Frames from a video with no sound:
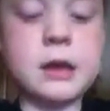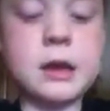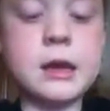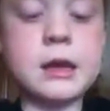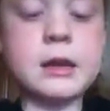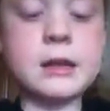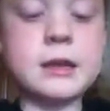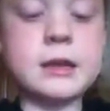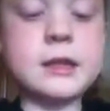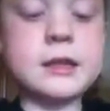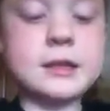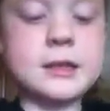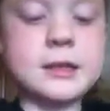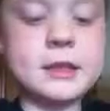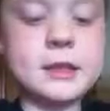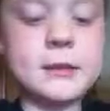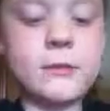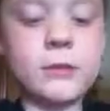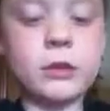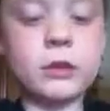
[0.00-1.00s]
and this is
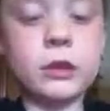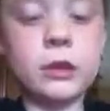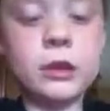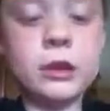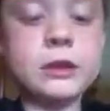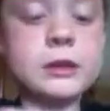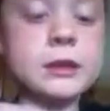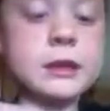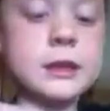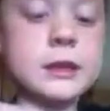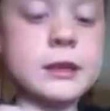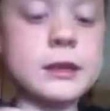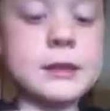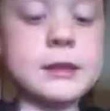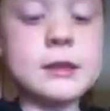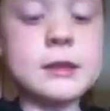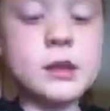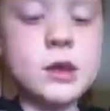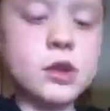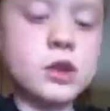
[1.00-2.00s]
just for looks, and
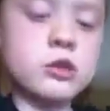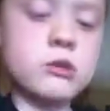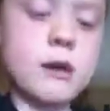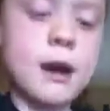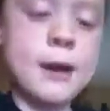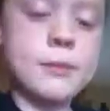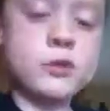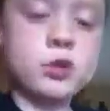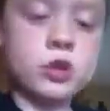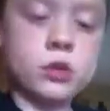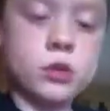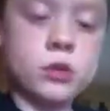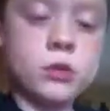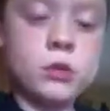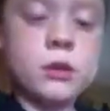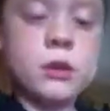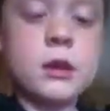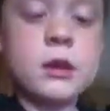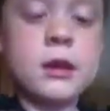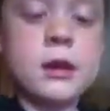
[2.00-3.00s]
this is also optional.
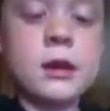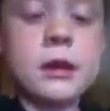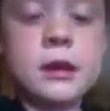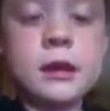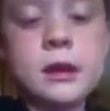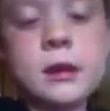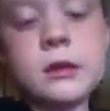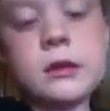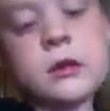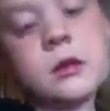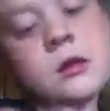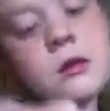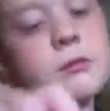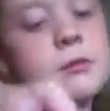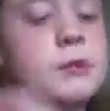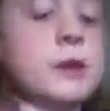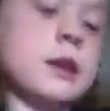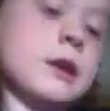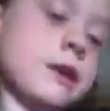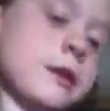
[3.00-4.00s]
So
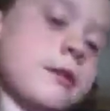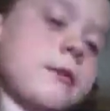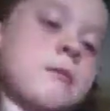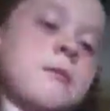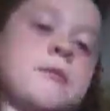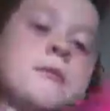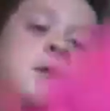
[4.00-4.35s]
be